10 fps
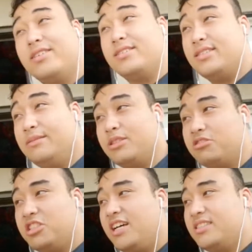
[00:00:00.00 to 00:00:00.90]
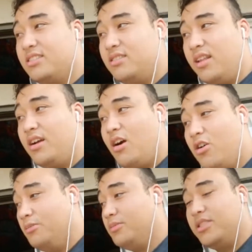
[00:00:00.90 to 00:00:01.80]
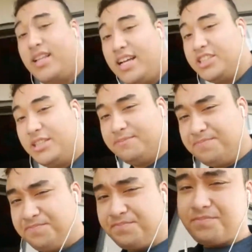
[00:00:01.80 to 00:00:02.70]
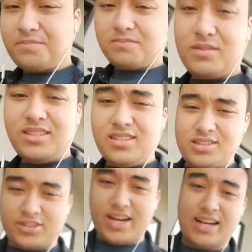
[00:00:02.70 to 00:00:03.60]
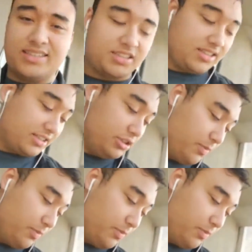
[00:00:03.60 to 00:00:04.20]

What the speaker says: ass time, so chest, arms, and that shit. So kind of just like